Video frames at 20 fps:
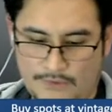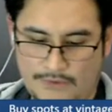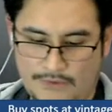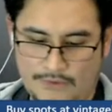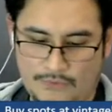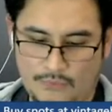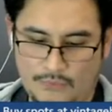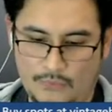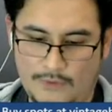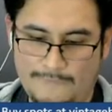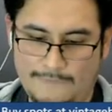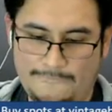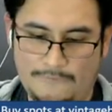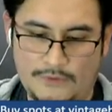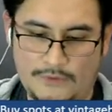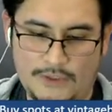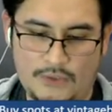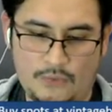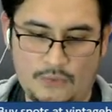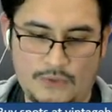
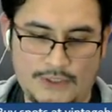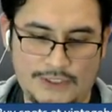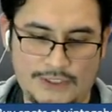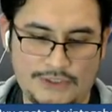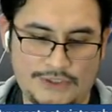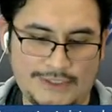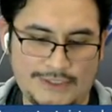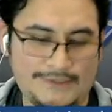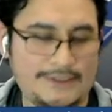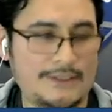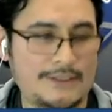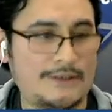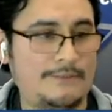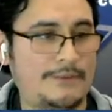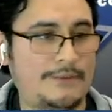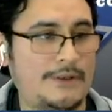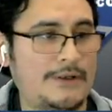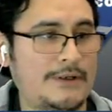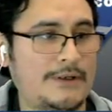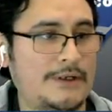141, Jason
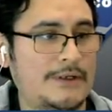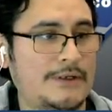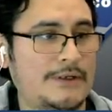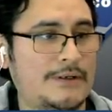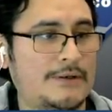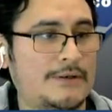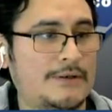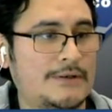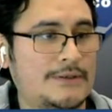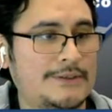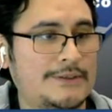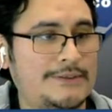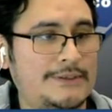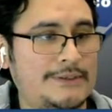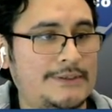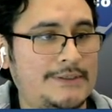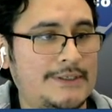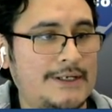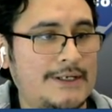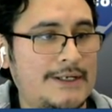Capono going to
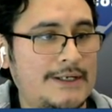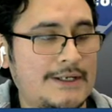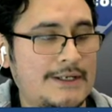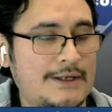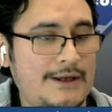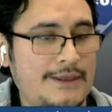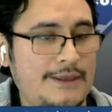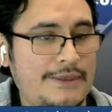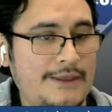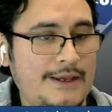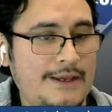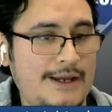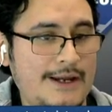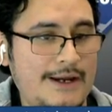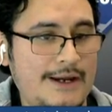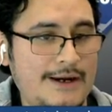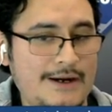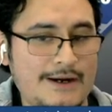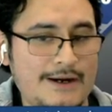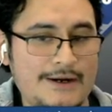Doug
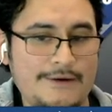Gaffier.